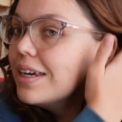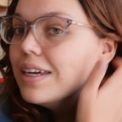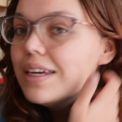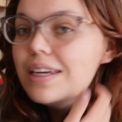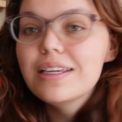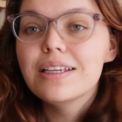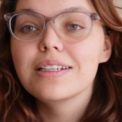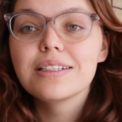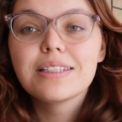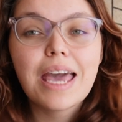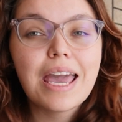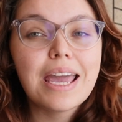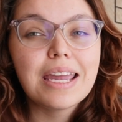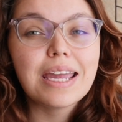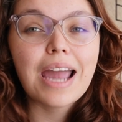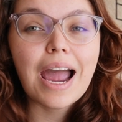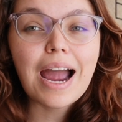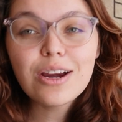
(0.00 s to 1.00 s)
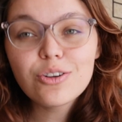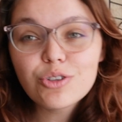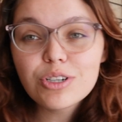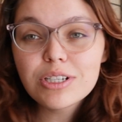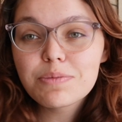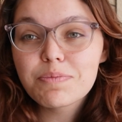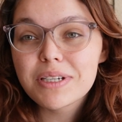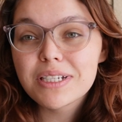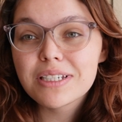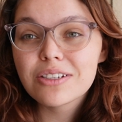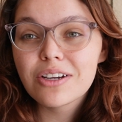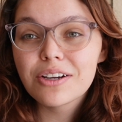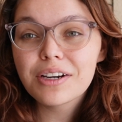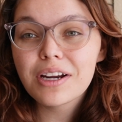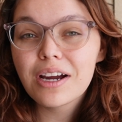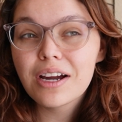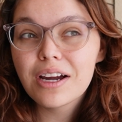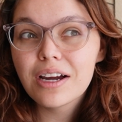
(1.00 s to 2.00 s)
is a actress, but not
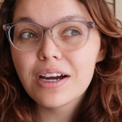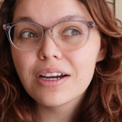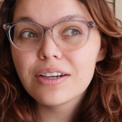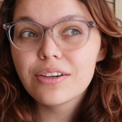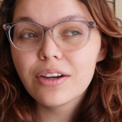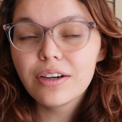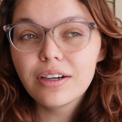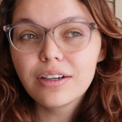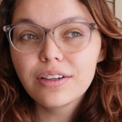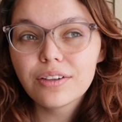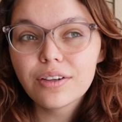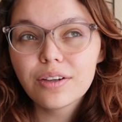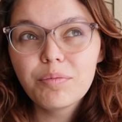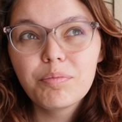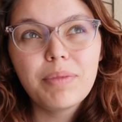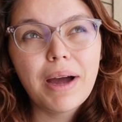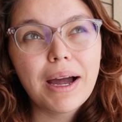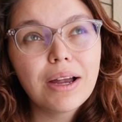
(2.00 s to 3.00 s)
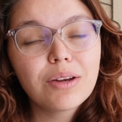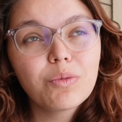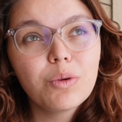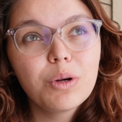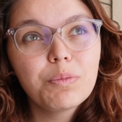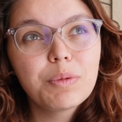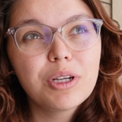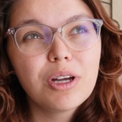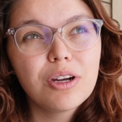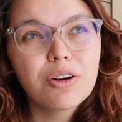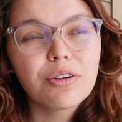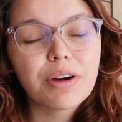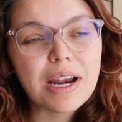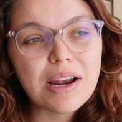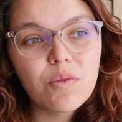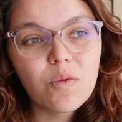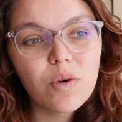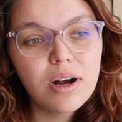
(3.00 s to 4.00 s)
a bad one, but not a
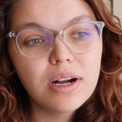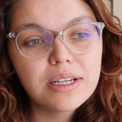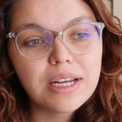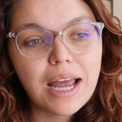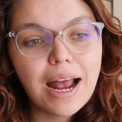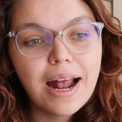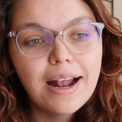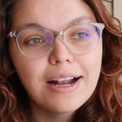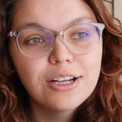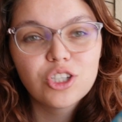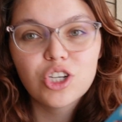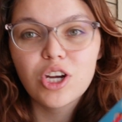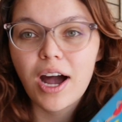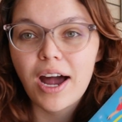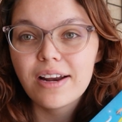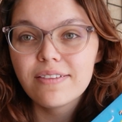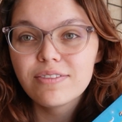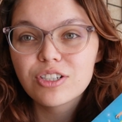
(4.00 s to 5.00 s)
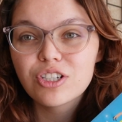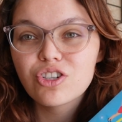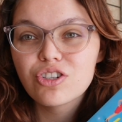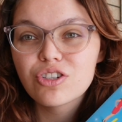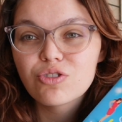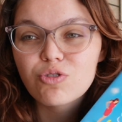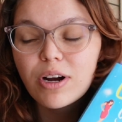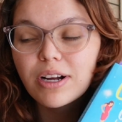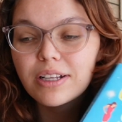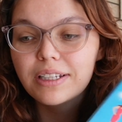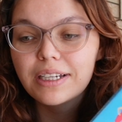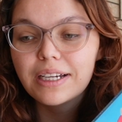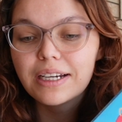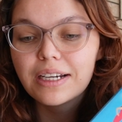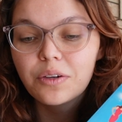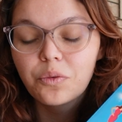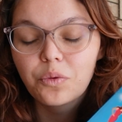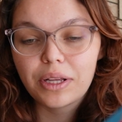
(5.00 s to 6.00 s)
great one, and she kind of is just
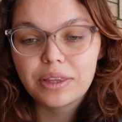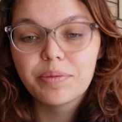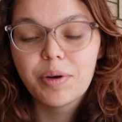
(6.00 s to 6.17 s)
struggling at the